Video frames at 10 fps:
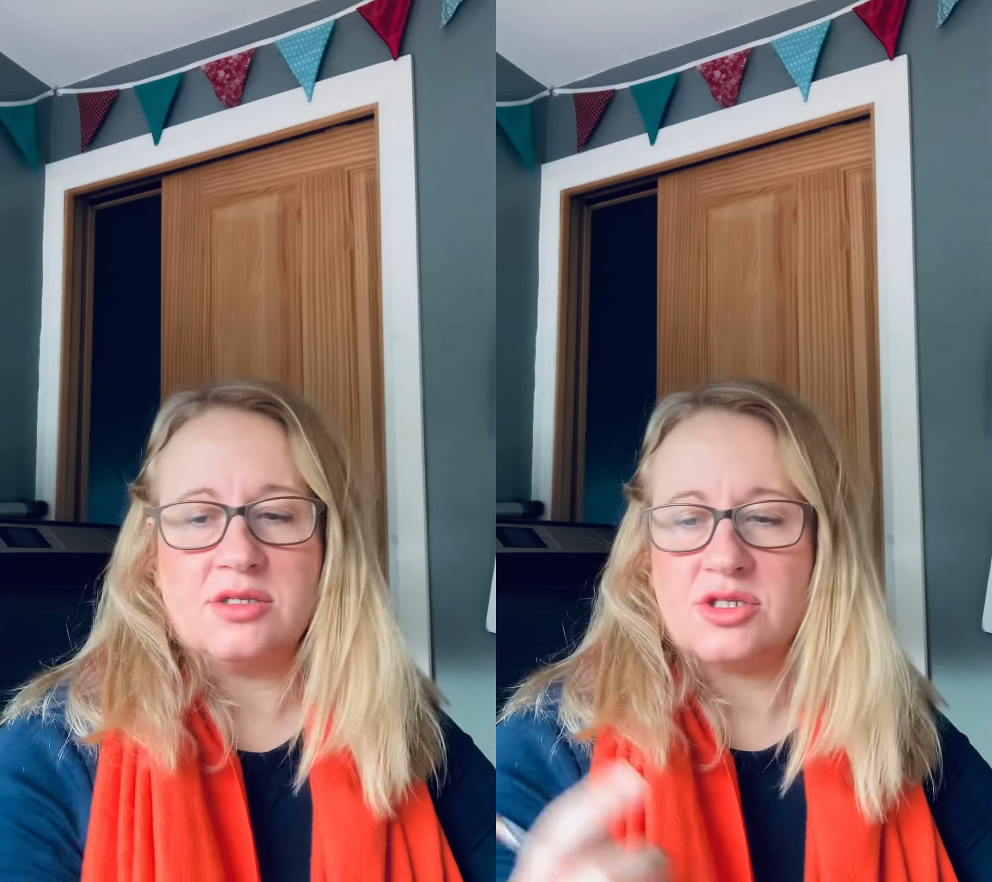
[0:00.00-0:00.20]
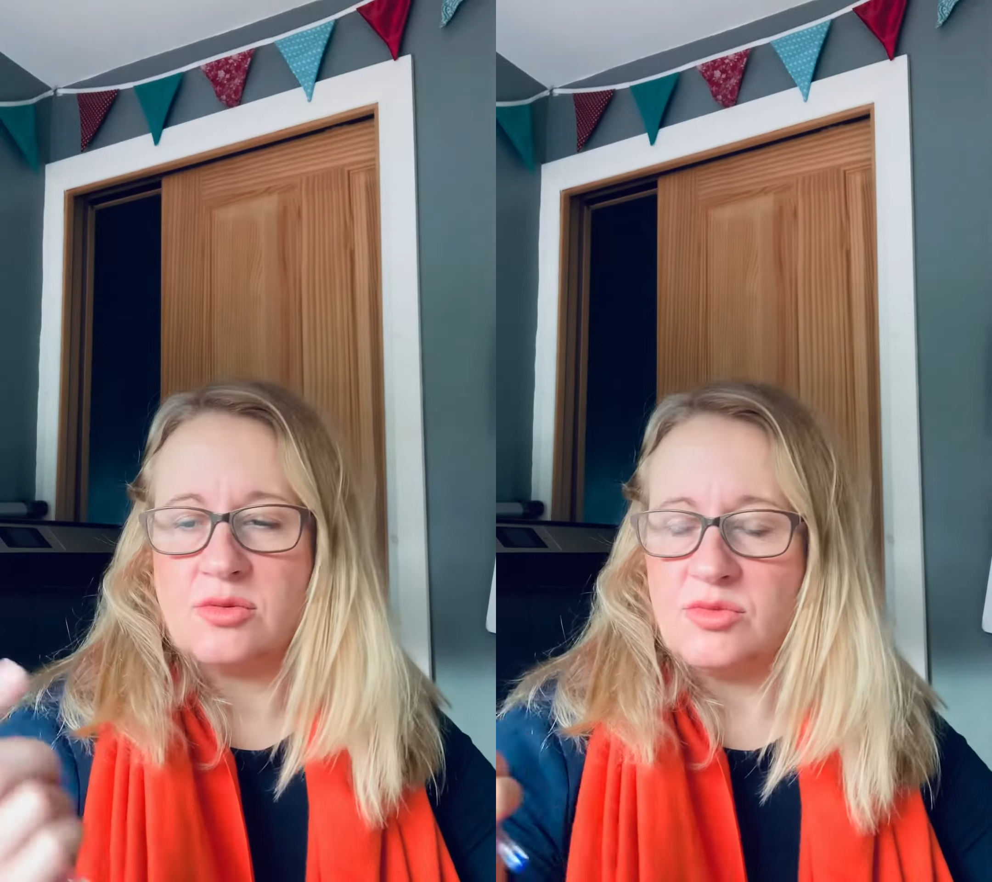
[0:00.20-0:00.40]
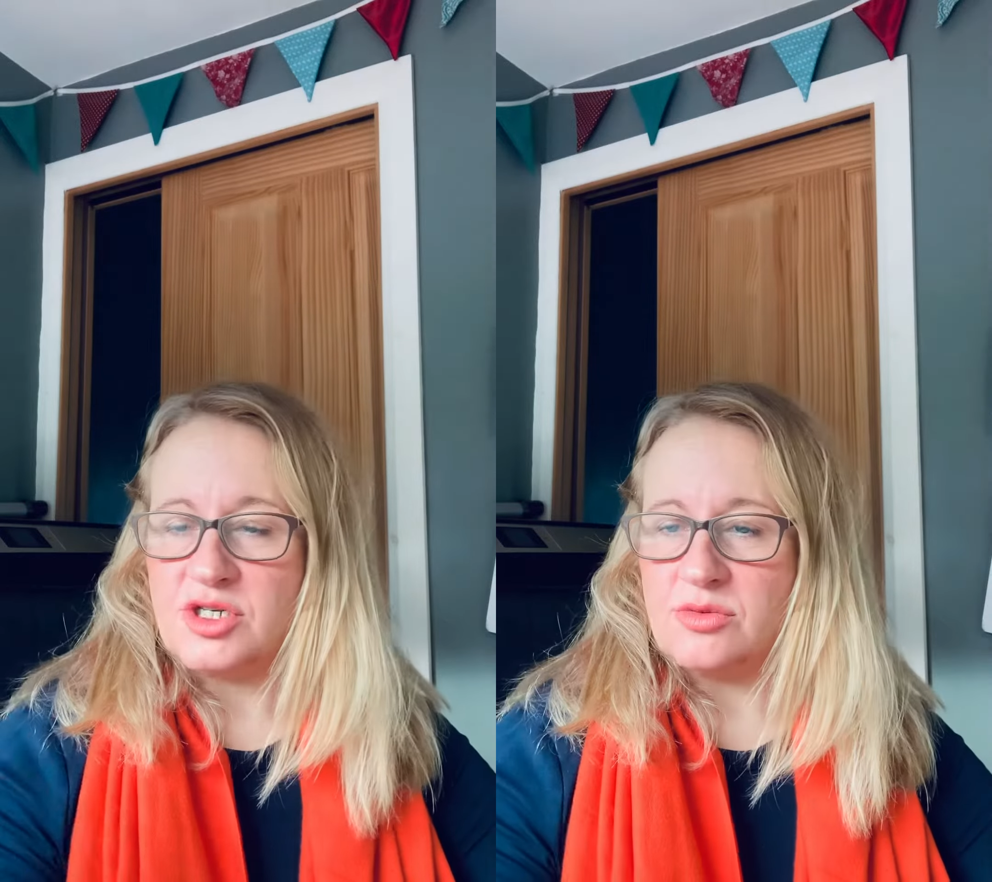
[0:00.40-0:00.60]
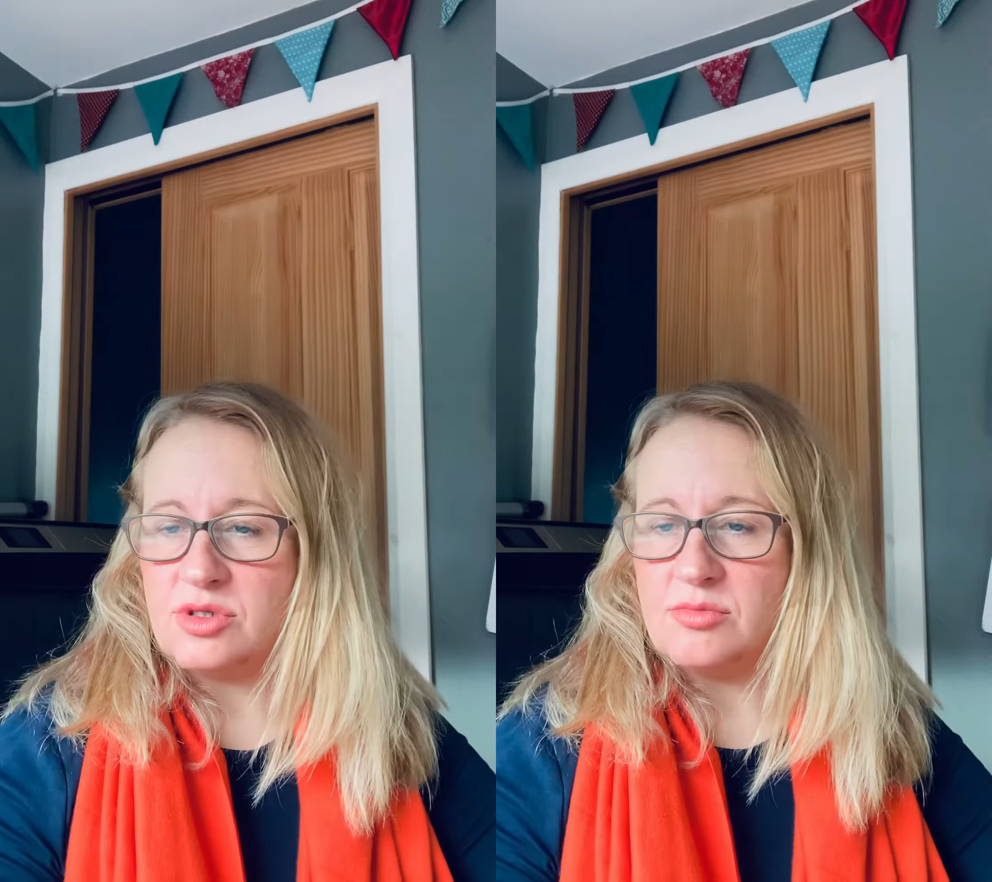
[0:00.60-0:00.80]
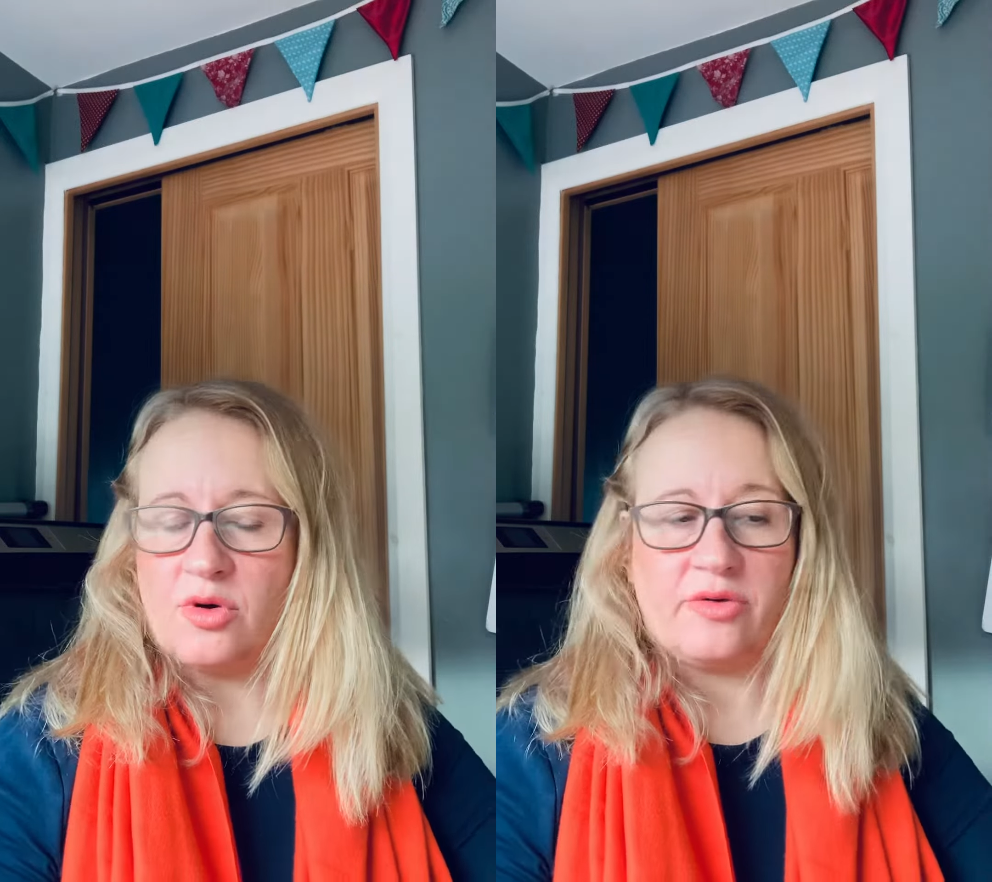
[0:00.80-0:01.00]
Some wish there was
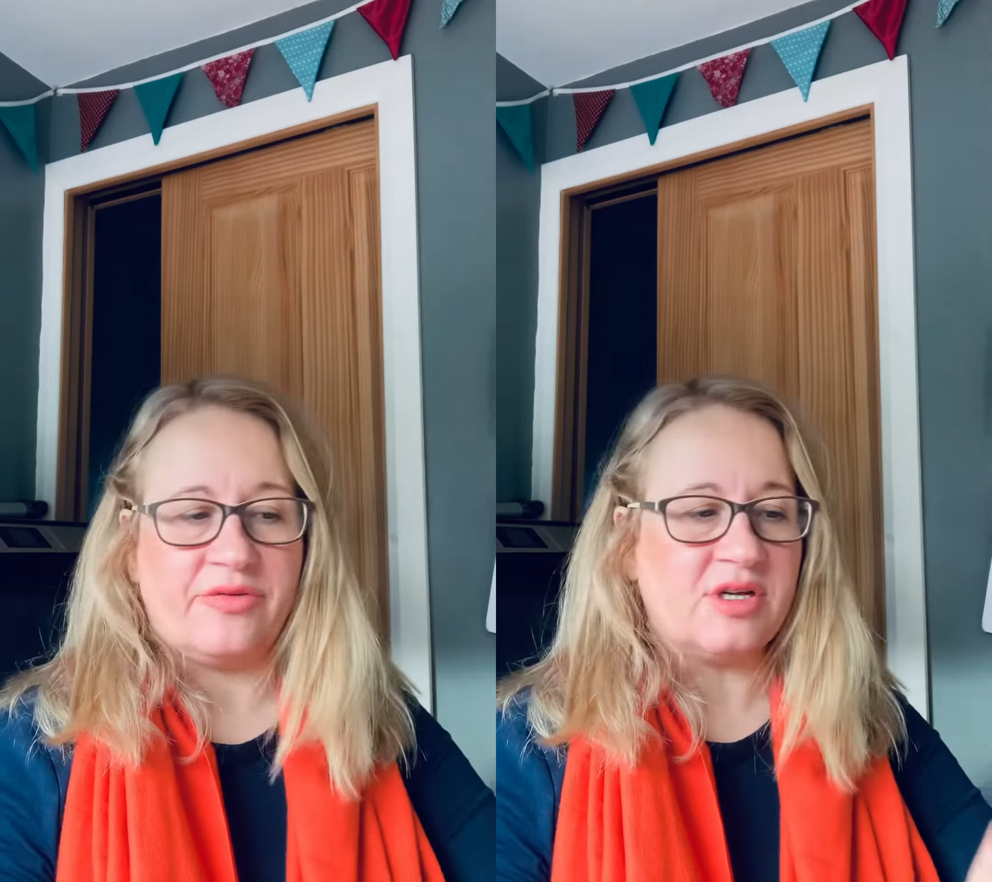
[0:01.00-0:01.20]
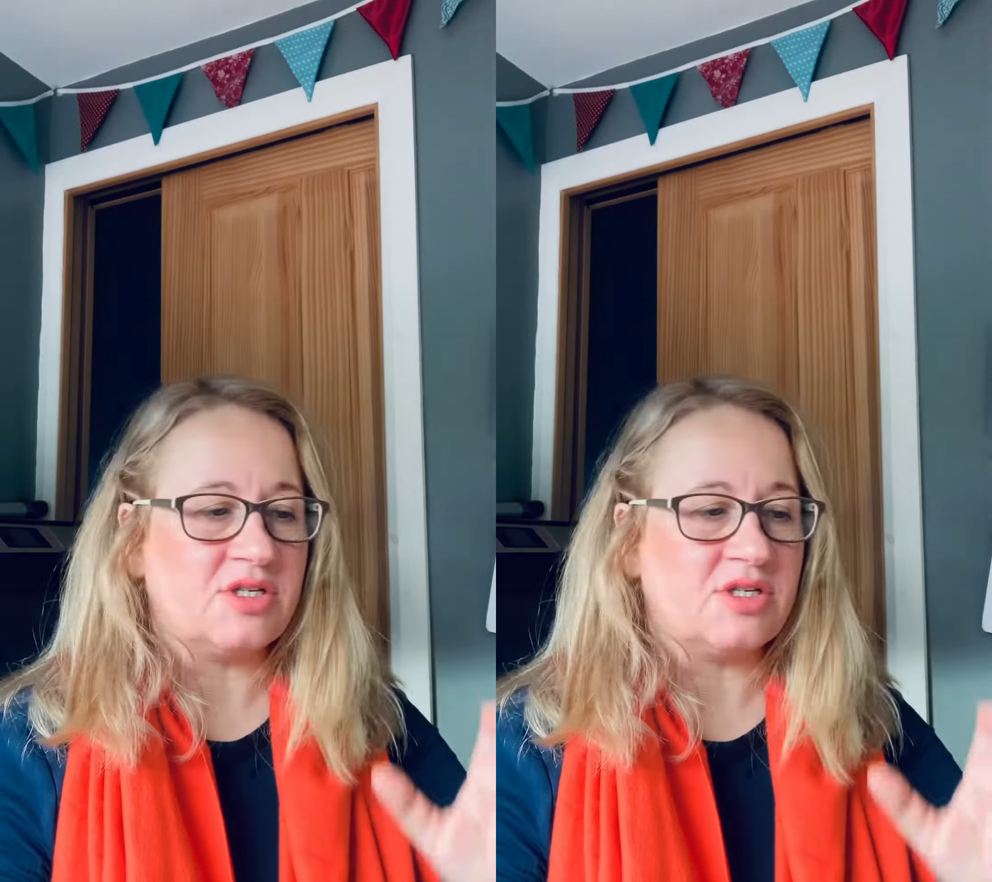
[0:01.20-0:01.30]
more of this,